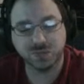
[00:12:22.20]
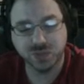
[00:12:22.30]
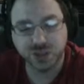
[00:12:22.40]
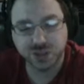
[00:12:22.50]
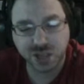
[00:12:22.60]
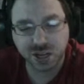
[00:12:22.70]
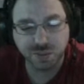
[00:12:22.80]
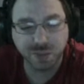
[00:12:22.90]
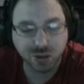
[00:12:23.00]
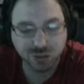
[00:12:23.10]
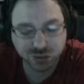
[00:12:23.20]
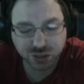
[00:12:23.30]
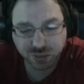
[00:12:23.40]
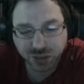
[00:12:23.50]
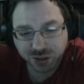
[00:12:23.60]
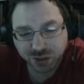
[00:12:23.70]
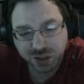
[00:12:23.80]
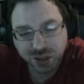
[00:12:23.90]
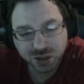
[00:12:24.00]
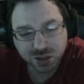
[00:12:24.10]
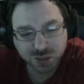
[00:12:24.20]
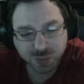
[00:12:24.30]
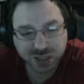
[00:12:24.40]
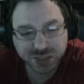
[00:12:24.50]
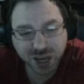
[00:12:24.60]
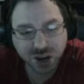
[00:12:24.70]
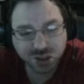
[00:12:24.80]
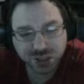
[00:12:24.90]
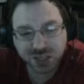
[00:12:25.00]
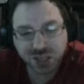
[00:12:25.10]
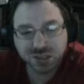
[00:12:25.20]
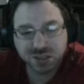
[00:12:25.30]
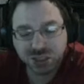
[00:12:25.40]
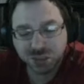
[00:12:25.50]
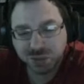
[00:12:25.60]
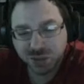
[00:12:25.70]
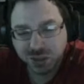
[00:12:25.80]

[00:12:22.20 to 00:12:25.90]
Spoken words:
the side of the mountain or something. Now there's a big tear in the side of the ship,